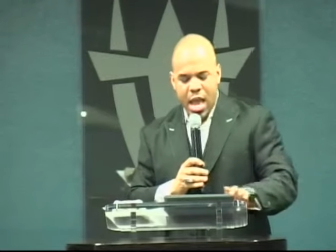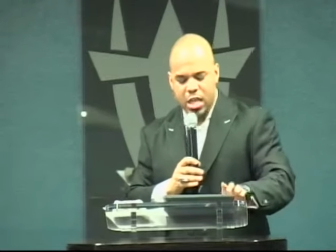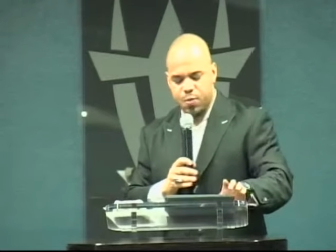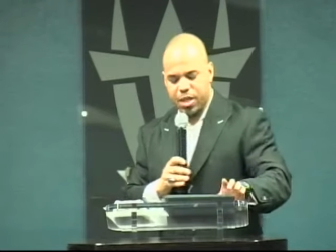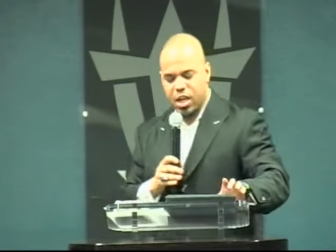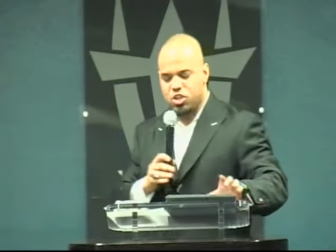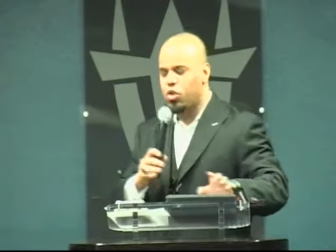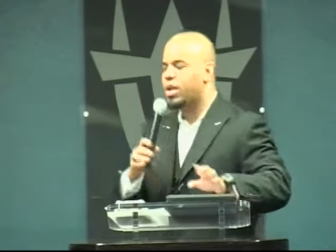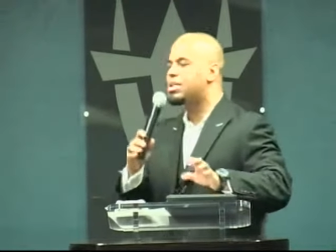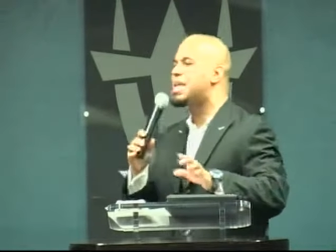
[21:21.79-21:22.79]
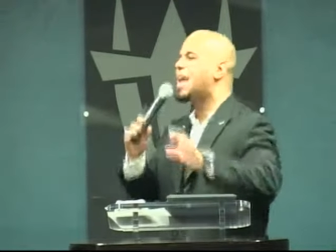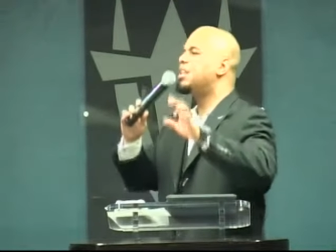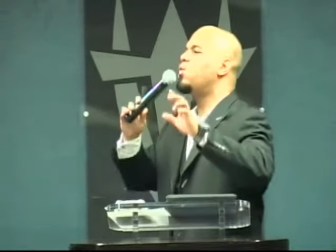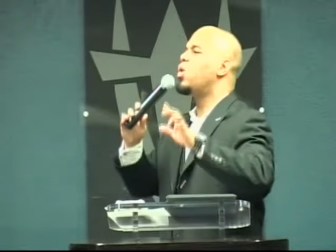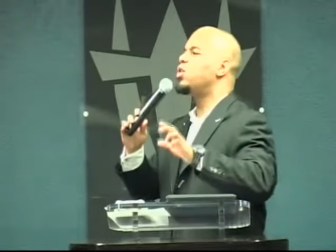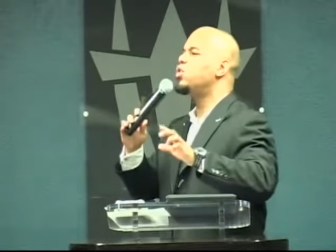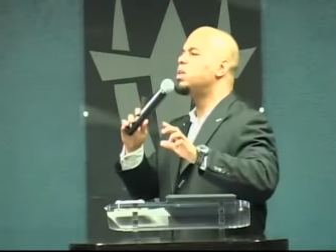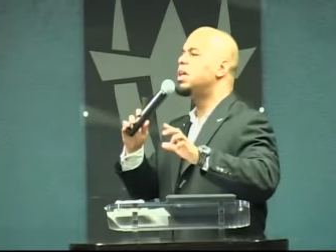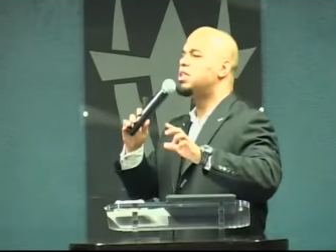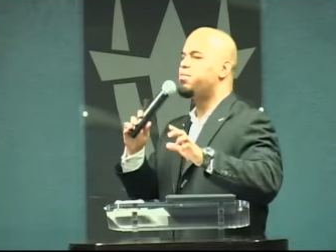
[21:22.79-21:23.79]
it's because you're exactly where you
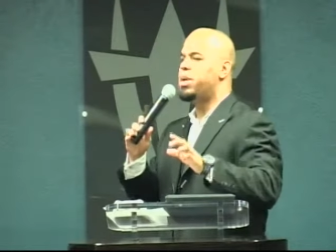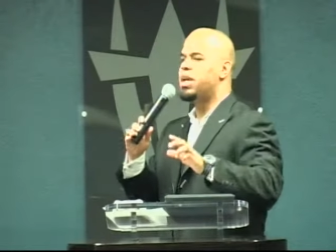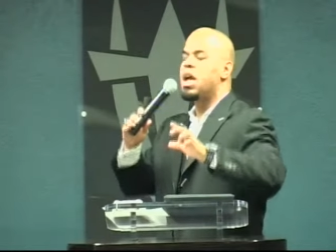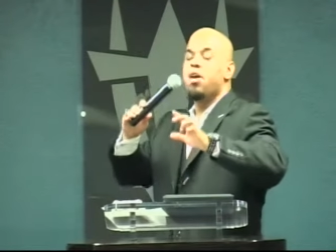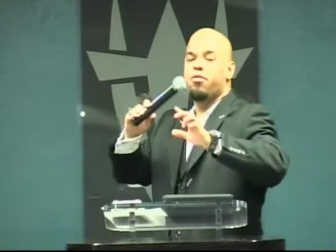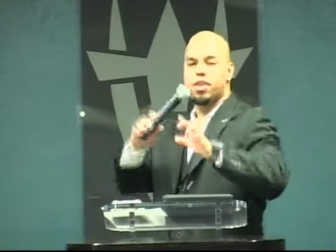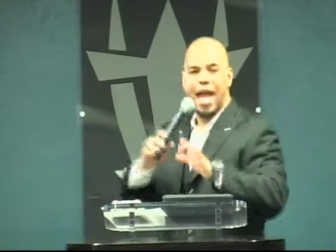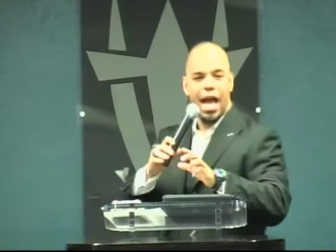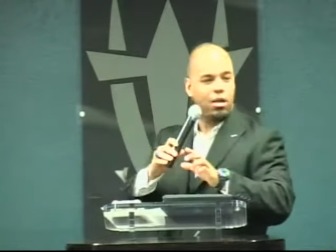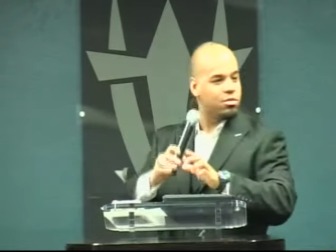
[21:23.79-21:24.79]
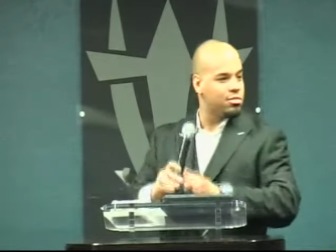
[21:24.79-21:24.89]
need to be for now.